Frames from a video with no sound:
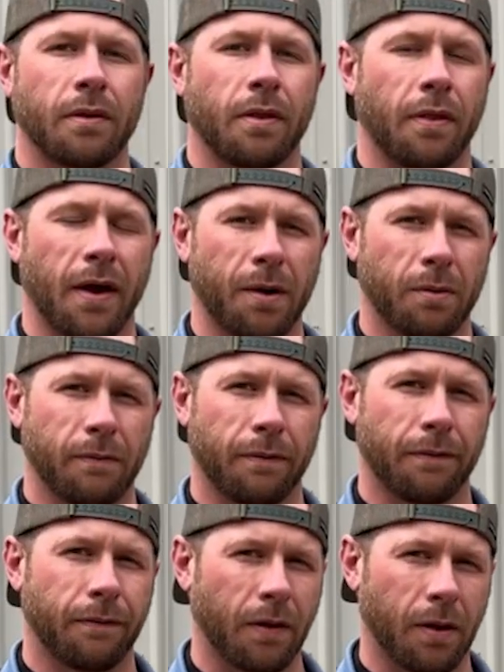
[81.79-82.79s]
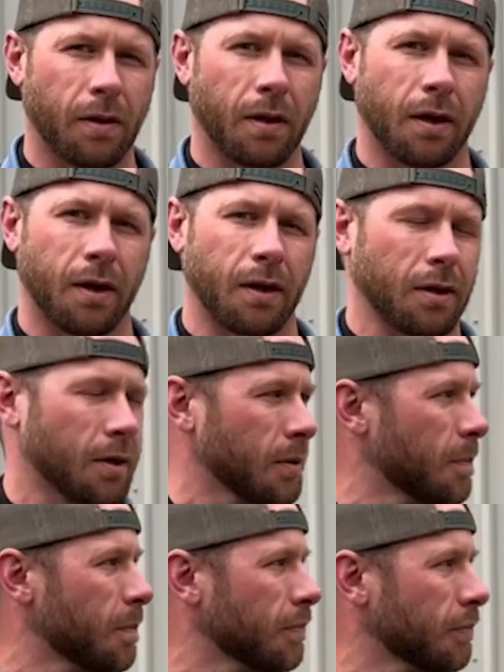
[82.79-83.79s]
That one felt like
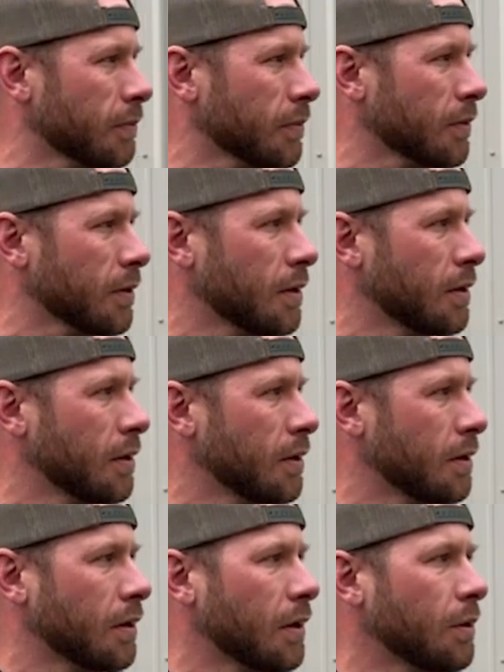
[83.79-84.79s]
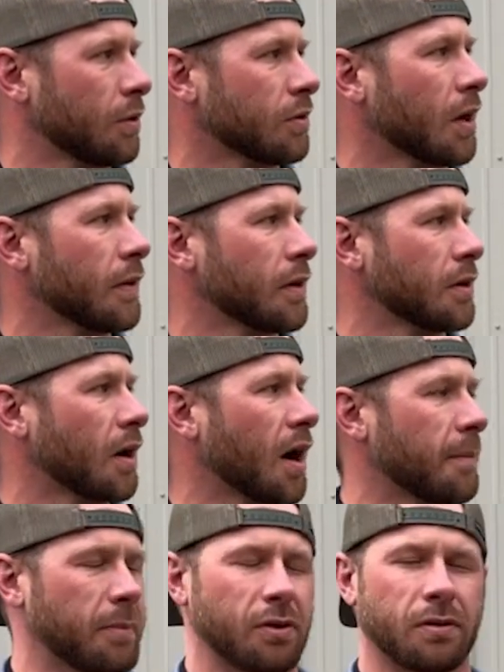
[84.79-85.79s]
it was on the
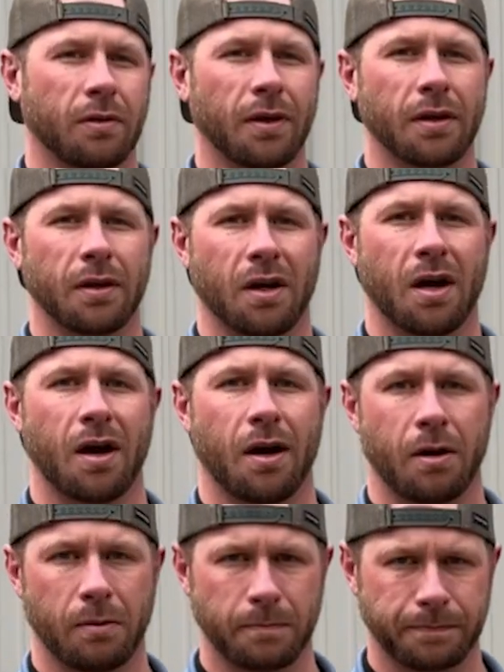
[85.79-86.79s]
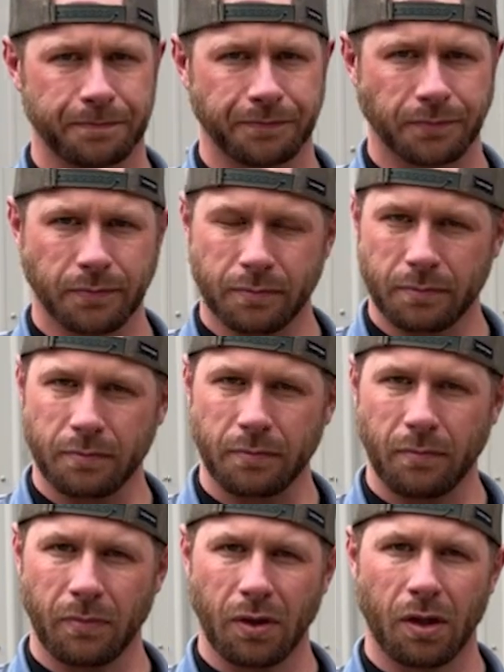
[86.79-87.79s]
dot but slightly high.
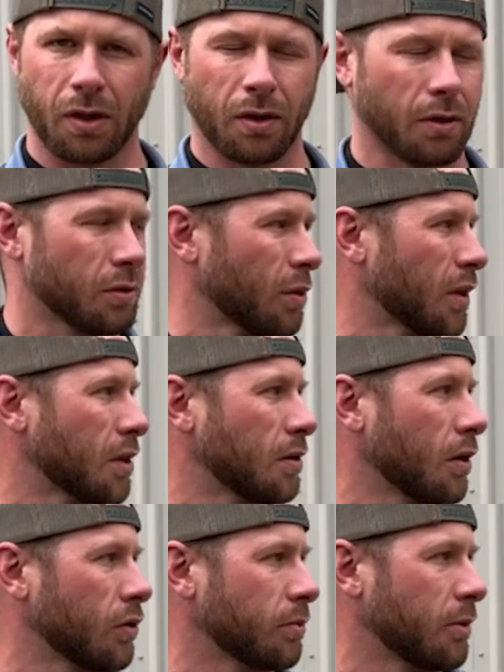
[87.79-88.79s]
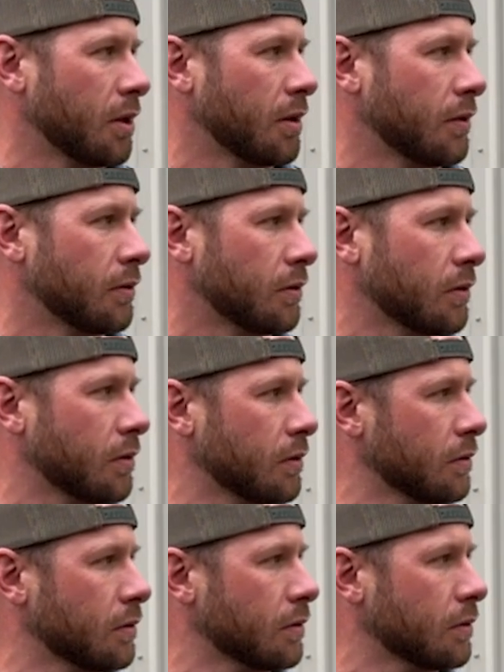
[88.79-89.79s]
So what that tells me is
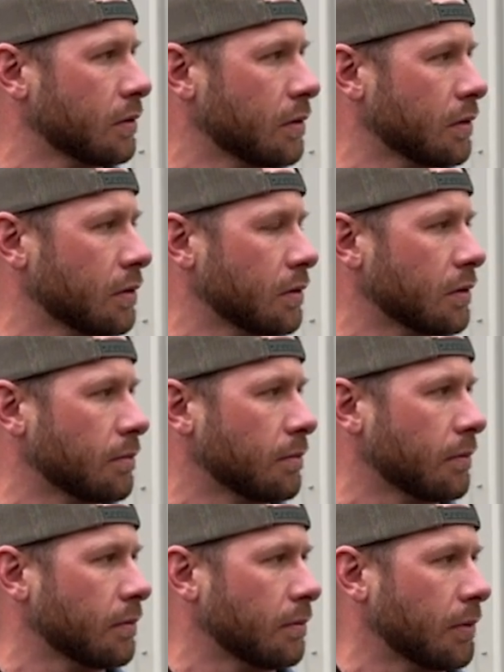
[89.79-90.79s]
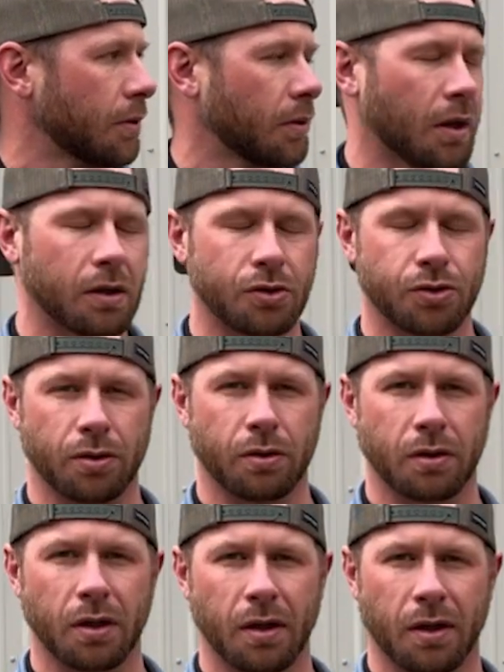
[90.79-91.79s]
maybe I
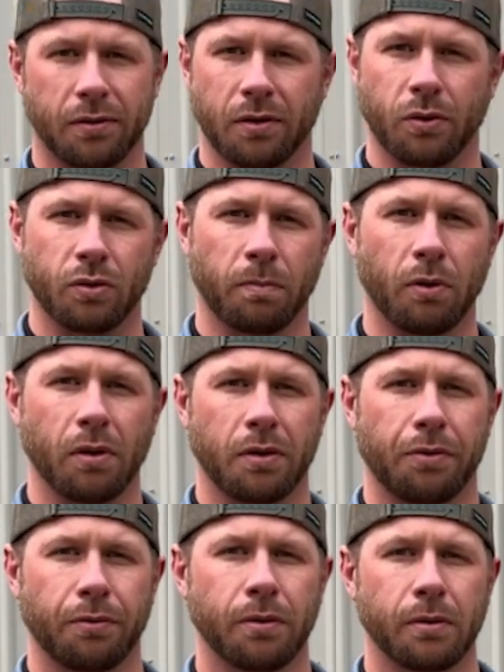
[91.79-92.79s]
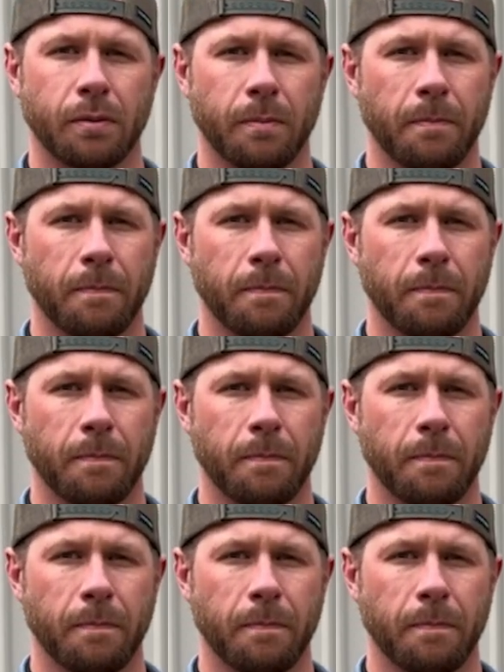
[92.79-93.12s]
jerked it as I was pulling through,